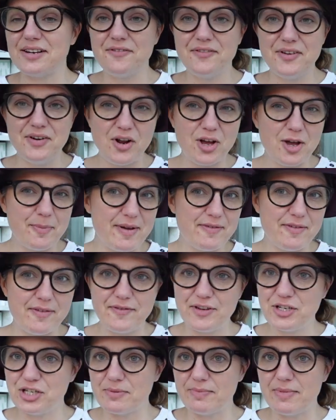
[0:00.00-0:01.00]
I feel like a bit of a
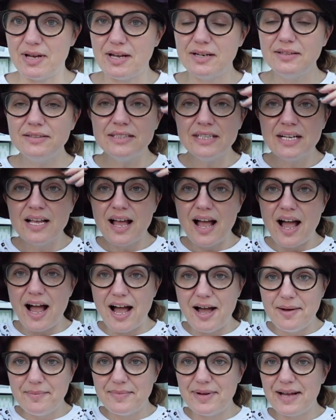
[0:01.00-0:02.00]
fisherman
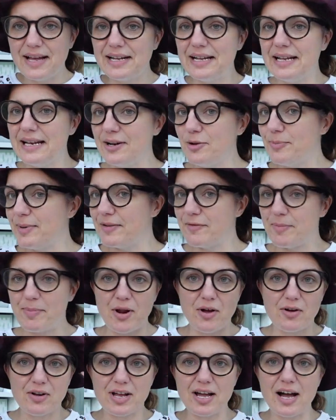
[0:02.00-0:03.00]
and a little bit of a
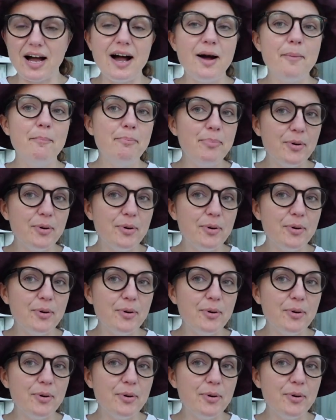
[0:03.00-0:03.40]
plonker,